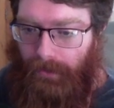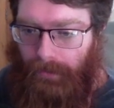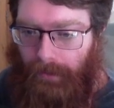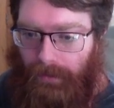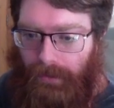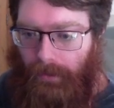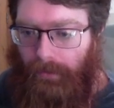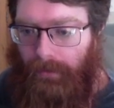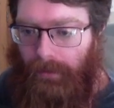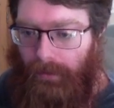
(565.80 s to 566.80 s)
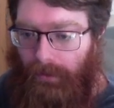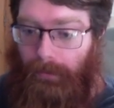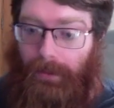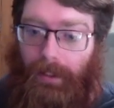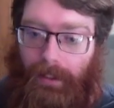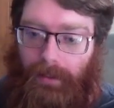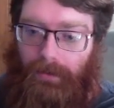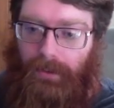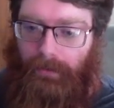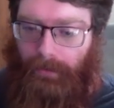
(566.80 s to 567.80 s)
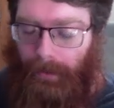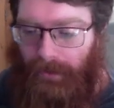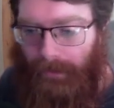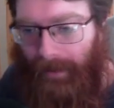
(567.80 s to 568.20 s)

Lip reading: max health. They'll be gaining 75% max